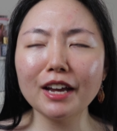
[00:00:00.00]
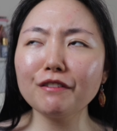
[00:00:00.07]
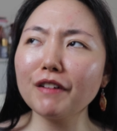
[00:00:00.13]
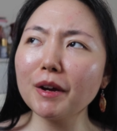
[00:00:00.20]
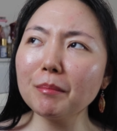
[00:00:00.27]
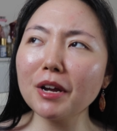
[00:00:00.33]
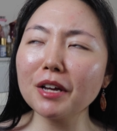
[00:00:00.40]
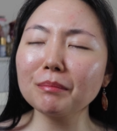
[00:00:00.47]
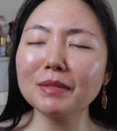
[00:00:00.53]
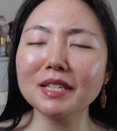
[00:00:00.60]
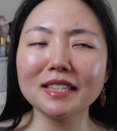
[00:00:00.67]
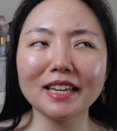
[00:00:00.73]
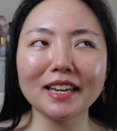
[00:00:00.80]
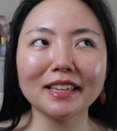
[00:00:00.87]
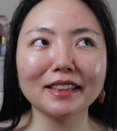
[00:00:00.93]
If I'm not
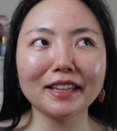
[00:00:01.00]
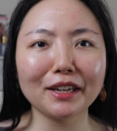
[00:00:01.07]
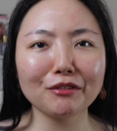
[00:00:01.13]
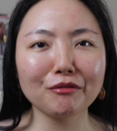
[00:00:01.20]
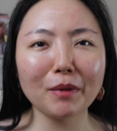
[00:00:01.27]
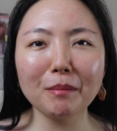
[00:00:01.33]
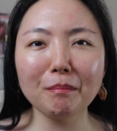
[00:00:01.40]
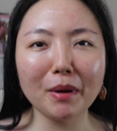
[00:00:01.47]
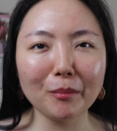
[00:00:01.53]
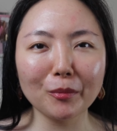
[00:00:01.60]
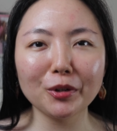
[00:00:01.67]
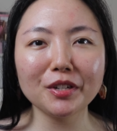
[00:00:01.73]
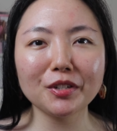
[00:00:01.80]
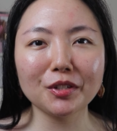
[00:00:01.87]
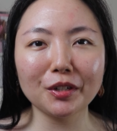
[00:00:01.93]
mistaken, like if my
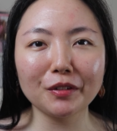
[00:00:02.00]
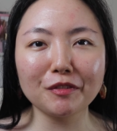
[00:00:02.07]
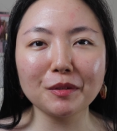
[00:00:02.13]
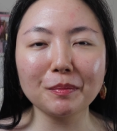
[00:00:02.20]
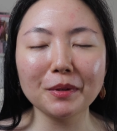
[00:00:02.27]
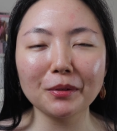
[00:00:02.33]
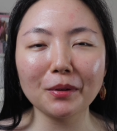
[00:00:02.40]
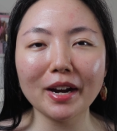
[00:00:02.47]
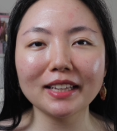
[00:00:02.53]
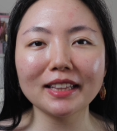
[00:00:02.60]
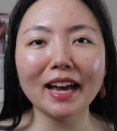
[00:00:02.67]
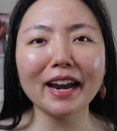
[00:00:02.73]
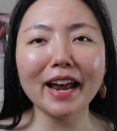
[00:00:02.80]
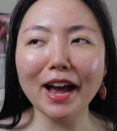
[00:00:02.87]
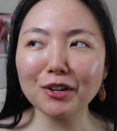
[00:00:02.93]
memory serves me right,
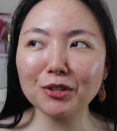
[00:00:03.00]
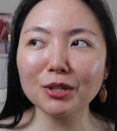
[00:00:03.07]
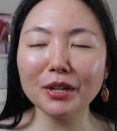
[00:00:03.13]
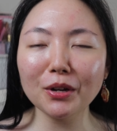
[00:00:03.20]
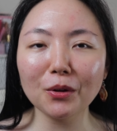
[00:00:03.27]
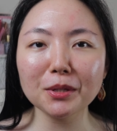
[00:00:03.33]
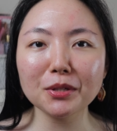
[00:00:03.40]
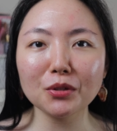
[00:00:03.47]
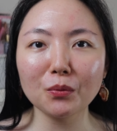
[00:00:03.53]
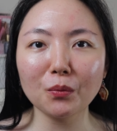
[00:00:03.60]
I actually also